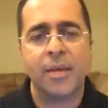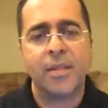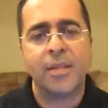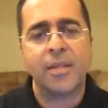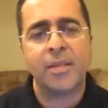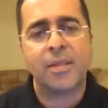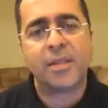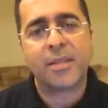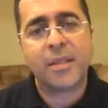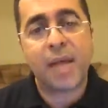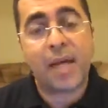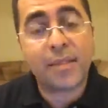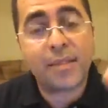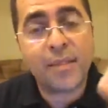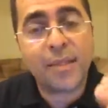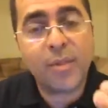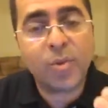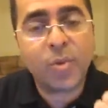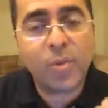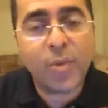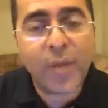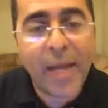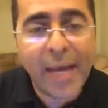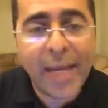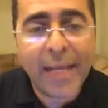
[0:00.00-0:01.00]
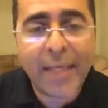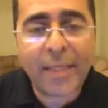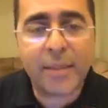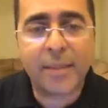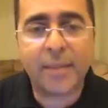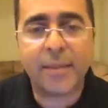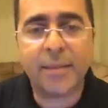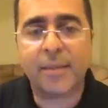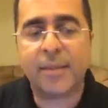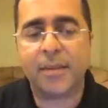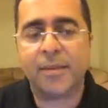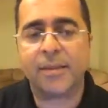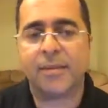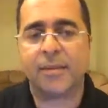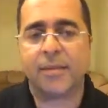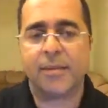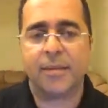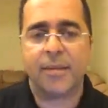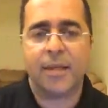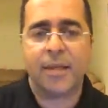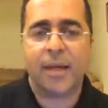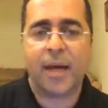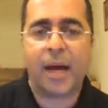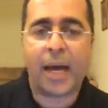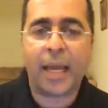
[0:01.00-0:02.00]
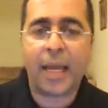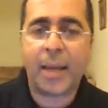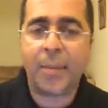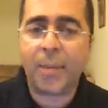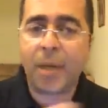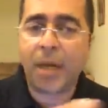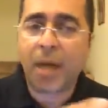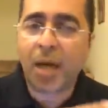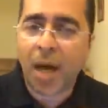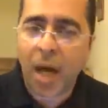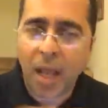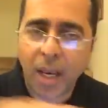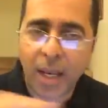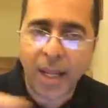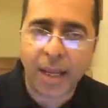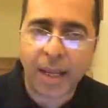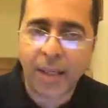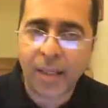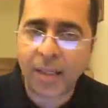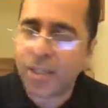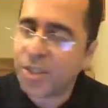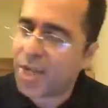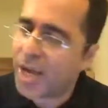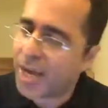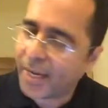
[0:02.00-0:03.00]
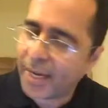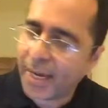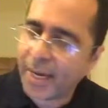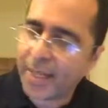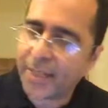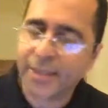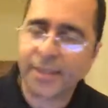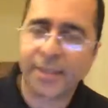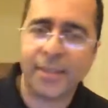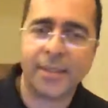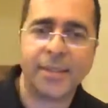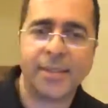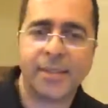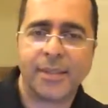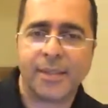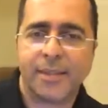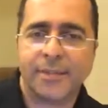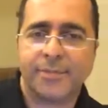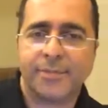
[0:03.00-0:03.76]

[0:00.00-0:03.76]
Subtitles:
Starting tonight, I am culling the jackasses.